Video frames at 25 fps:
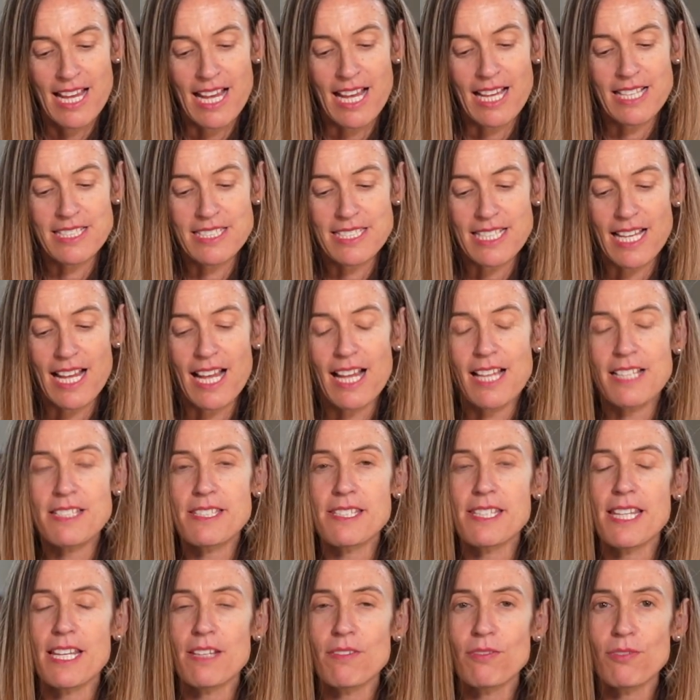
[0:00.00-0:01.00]
And
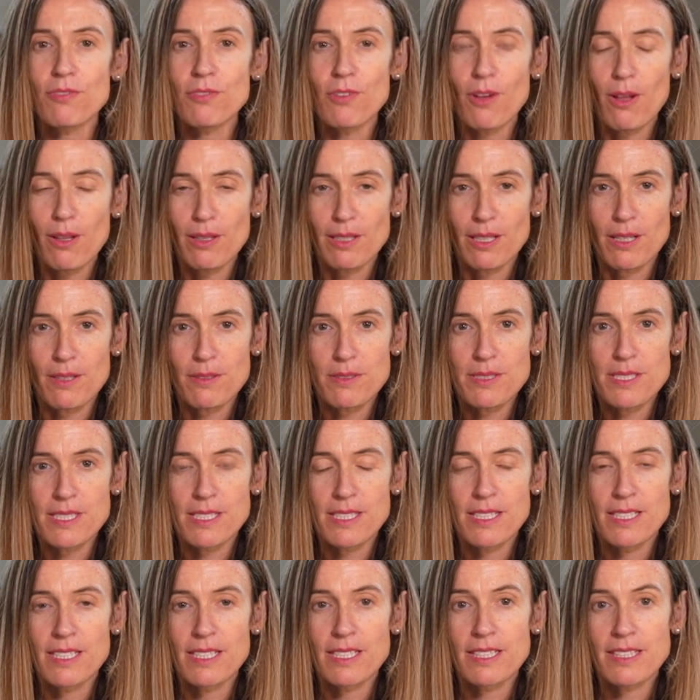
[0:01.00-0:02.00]
as they followed,
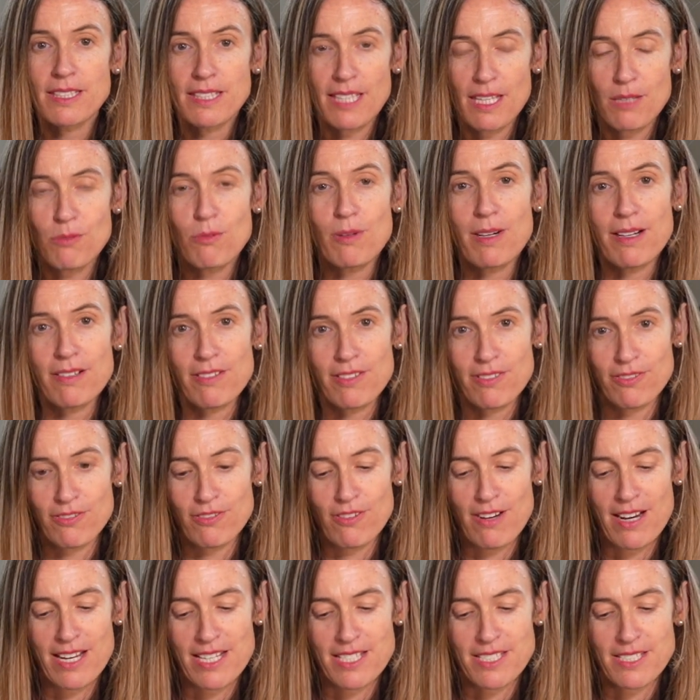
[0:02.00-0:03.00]
they were
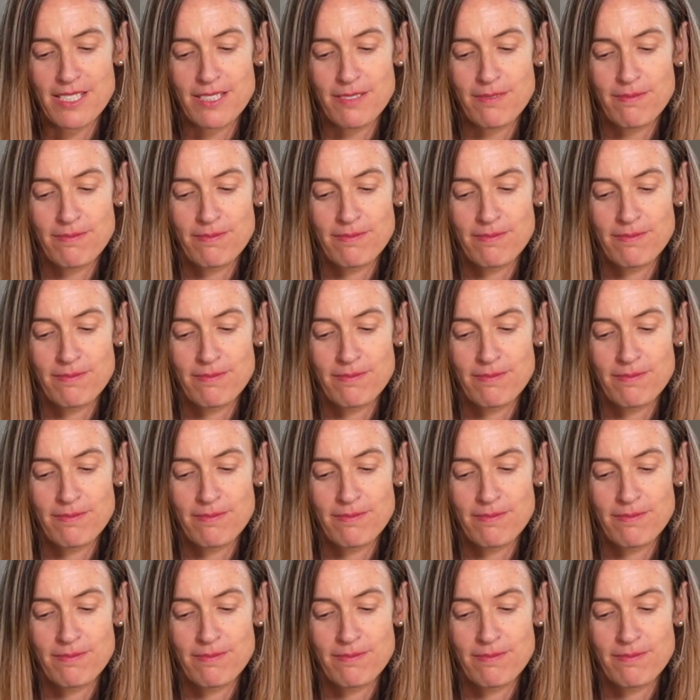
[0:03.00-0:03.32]
afraid.